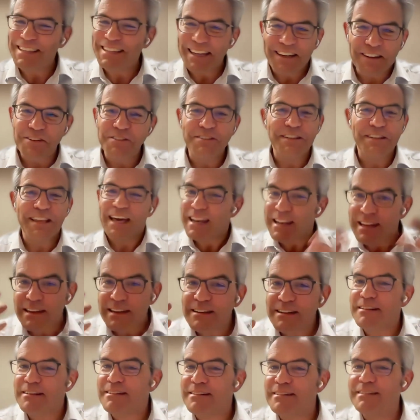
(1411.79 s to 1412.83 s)

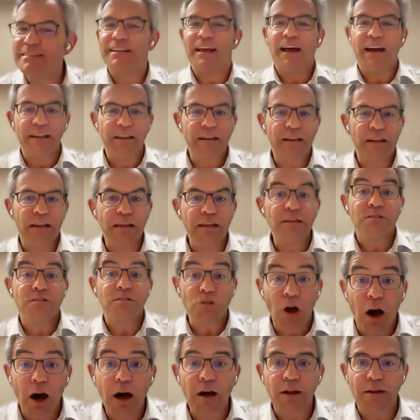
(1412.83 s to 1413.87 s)
that is
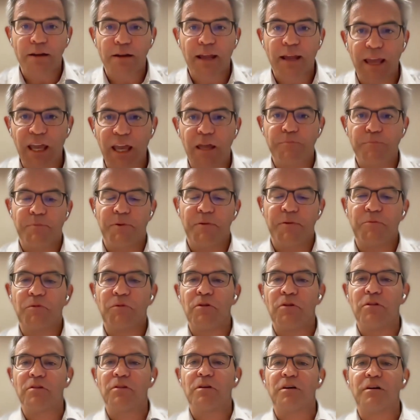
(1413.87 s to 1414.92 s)
not
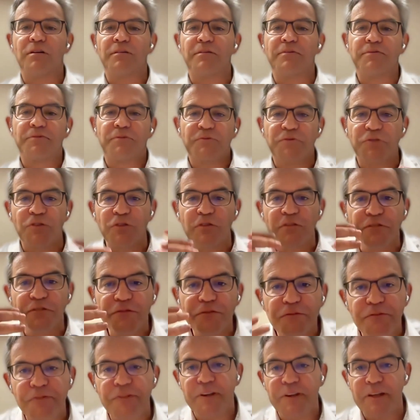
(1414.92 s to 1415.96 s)
capable of
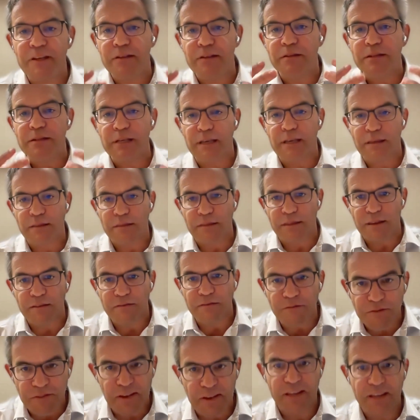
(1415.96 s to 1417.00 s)
fulfilling the
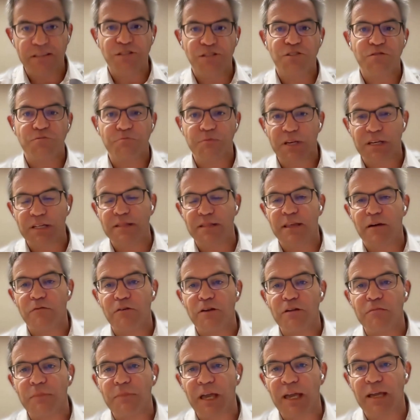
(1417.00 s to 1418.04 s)
investment that
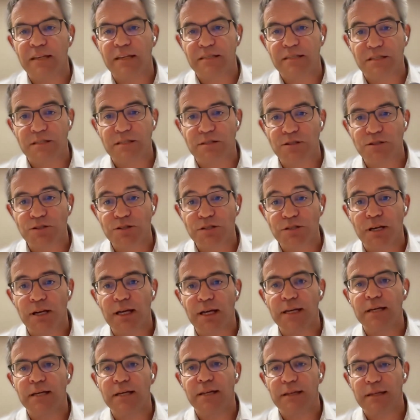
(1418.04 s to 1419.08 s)
we make as a
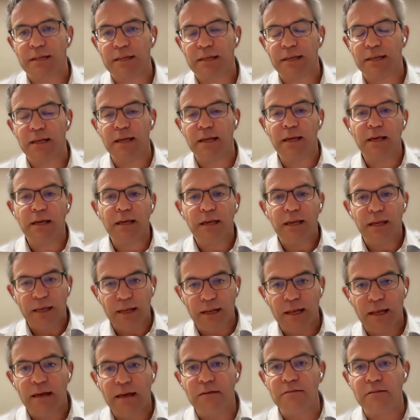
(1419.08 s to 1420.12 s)
society
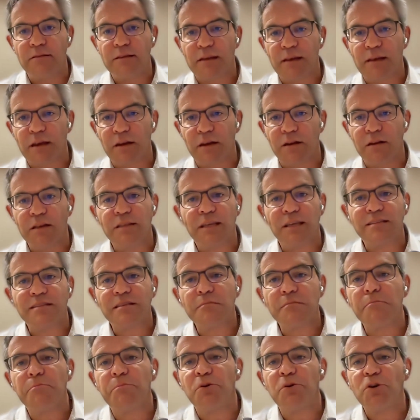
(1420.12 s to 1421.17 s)
in healthcare. It
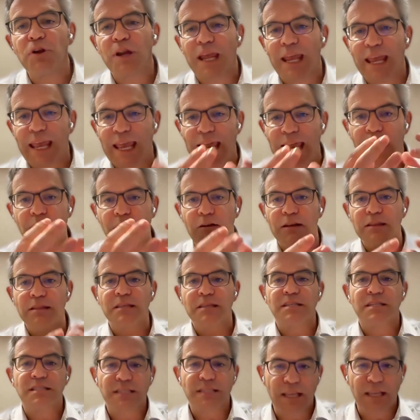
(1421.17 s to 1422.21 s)
doesn't put care at
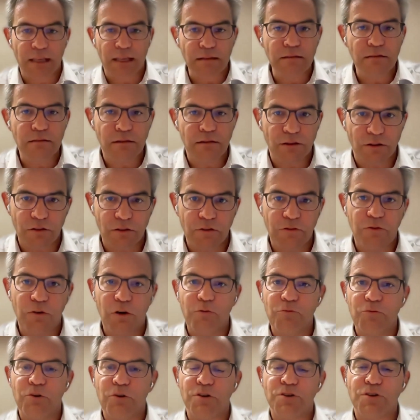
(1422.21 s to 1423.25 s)
the center of
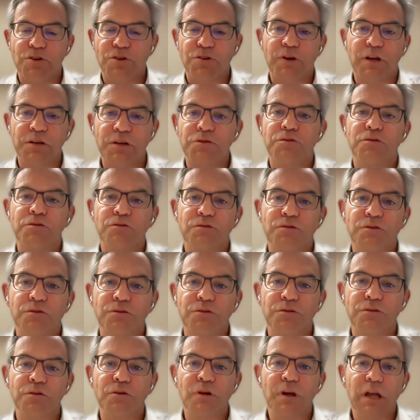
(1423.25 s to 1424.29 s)
what we're trying to
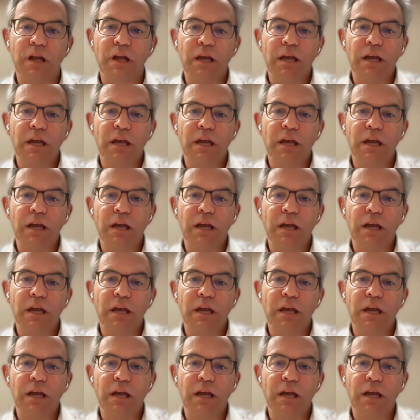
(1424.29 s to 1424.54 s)
do.